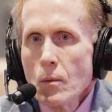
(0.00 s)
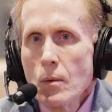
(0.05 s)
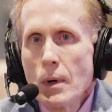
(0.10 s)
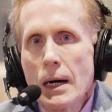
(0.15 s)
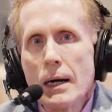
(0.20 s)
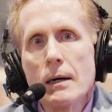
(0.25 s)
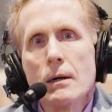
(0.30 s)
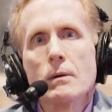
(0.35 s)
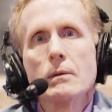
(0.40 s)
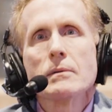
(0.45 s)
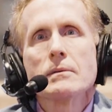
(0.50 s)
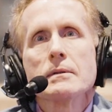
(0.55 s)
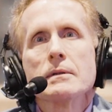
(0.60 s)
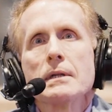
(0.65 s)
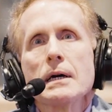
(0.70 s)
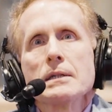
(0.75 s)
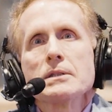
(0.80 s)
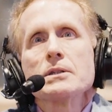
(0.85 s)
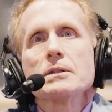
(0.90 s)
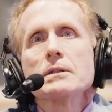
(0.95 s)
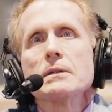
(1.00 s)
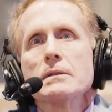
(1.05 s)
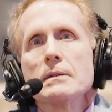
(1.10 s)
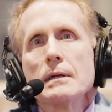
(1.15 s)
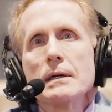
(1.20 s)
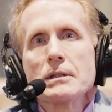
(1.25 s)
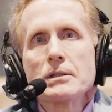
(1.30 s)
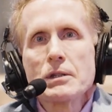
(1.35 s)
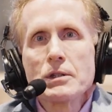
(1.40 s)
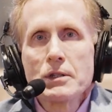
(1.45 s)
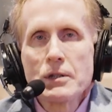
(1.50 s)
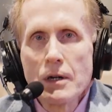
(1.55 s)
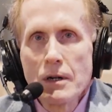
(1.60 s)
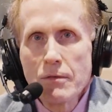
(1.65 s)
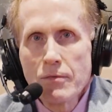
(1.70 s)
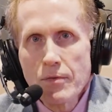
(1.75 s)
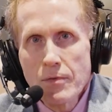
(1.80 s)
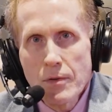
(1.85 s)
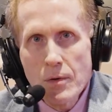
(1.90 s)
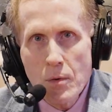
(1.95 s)
Wow, that's a
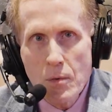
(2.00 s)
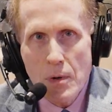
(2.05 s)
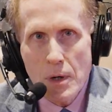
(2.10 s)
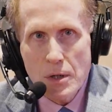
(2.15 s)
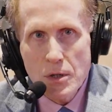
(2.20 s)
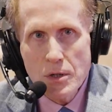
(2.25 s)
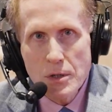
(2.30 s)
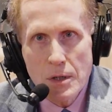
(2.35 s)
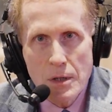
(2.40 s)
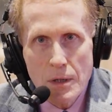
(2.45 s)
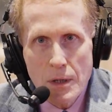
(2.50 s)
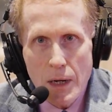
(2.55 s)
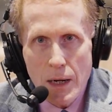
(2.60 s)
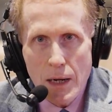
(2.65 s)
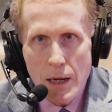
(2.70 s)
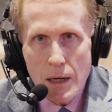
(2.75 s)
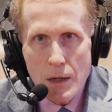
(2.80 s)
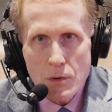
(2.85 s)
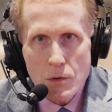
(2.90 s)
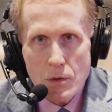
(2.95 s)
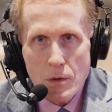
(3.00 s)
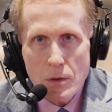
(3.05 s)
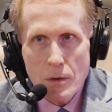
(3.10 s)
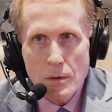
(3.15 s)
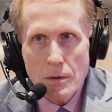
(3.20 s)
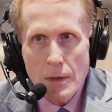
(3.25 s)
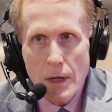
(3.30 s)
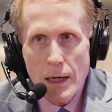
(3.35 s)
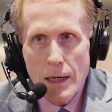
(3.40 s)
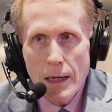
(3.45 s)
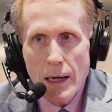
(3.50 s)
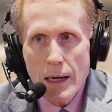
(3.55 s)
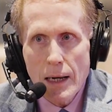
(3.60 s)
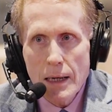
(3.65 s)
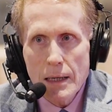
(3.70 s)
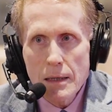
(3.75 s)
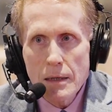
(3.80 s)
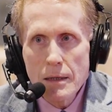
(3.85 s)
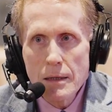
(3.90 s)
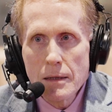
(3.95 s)
tough question to answer.
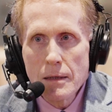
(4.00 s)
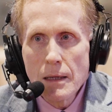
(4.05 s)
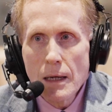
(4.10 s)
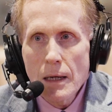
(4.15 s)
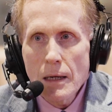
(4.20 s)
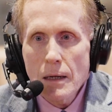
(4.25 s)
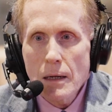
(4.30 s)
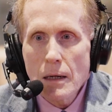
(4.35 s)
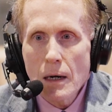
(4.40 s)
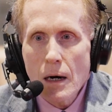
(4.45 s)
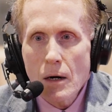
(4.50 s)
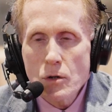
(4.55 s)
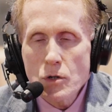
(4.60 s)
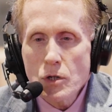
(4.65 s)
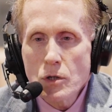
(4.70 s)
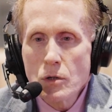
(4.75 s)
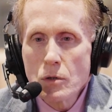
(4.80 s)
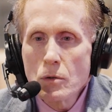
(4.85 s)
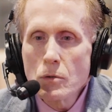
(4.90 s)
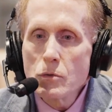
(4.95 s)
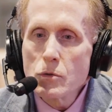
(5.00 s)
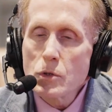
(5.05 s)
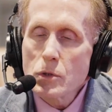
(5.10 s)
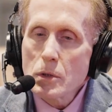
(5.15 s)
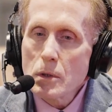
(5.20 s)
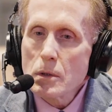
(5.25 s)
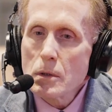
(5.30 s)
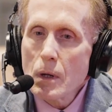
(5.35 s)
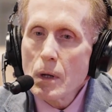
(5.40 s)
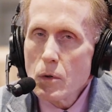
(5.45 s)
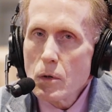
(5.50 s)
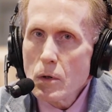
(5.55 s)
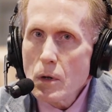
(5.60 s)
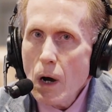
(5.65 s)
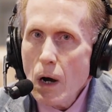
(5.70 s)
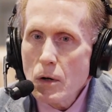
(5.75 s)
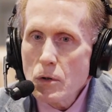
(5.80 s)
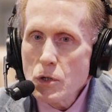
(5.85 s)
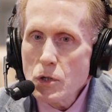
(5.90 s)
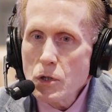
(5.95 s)
I think our students
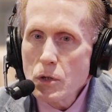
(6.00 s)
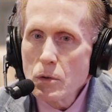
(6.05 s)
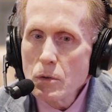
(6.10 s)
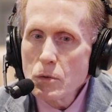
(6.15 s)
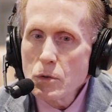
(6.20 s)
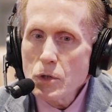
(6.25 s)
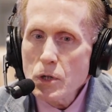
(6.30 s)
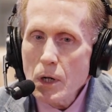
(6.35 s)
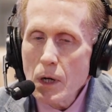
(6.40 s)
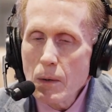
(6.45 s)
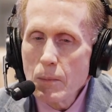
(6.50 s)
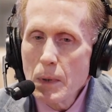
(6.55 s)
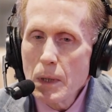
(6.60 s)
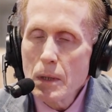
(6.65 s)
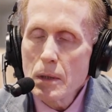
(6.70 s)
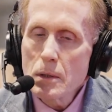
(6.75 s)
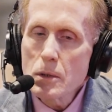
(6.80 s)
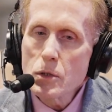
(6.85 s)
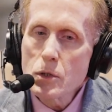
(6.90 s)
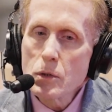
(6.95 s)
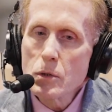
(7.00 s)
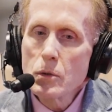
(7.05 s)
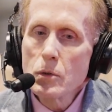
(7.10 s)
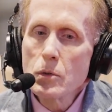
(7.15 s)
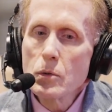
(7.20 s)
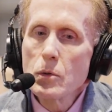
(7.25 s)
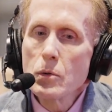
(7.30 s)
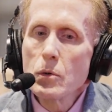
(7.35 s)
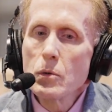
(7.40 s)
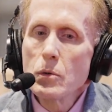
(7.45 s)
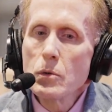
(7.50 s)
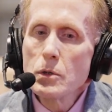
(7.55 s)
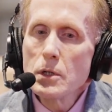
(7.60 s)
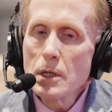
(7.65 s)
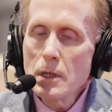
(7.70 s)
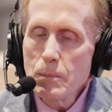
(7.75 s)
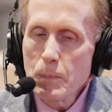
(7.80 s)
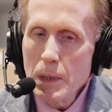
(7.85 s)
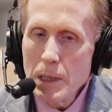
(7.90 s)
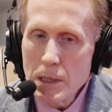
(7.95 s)
come into
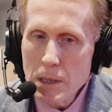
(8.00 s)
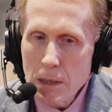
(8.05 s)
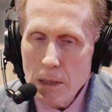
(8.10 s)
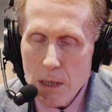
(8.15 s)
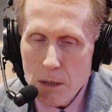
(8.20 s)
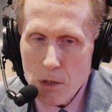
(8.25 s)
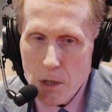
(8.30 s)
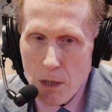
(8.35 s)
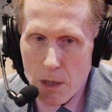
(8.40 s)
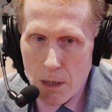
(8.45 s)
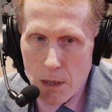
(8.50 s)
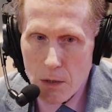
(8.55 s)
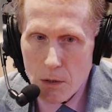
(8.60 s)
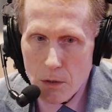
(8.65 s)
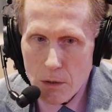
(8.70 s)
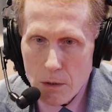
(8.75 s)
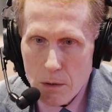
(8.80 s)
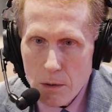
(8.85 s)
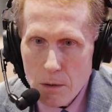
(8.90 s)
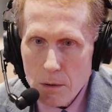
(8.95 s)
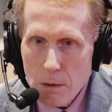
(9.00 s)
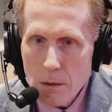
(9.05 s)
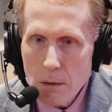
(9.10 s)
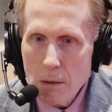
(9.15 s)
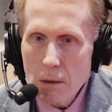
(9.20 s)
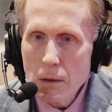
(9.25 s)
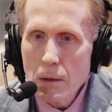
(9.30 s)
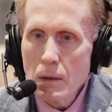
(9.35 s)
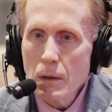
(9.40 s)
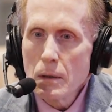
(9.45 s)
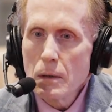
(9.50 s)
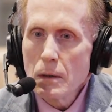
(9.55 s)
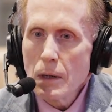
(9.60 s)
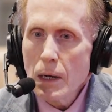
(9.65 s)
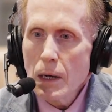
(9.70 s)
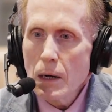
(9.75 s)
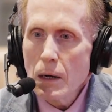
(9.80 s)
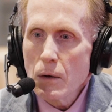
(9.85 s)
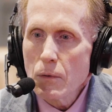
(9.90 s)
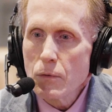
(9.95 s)
DPT education
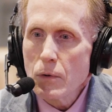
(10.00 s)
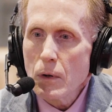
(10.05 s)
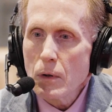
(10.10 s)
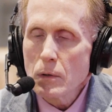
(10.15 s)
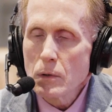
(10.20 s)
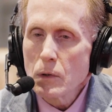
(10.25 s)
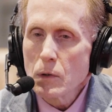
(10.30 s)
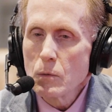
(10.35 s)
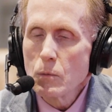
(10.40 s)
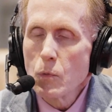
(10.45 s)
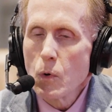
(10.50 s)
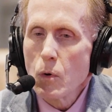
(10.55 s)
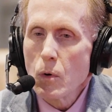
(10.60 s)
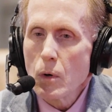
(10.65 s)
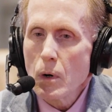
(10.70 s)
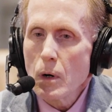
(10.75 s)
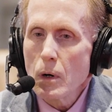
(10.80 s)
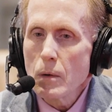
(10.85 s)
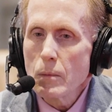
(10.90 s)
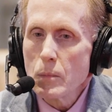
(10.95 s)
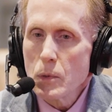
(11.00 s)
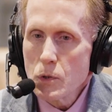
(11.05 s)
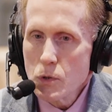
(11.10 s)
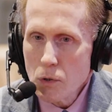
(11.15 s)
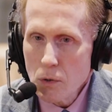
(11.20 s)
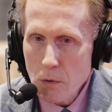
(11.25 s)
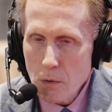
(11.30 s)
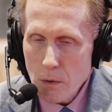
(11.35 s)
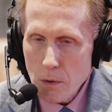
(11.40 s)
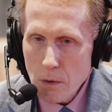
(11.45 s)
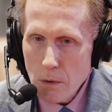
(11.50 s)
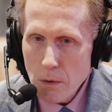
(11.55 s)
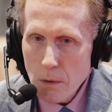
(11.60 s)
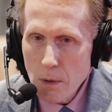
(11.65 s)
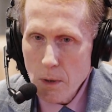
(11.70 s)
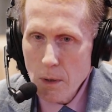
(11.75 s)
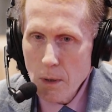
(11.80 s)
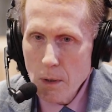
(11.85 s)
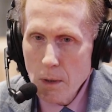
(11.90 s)
now. They're a little more mature.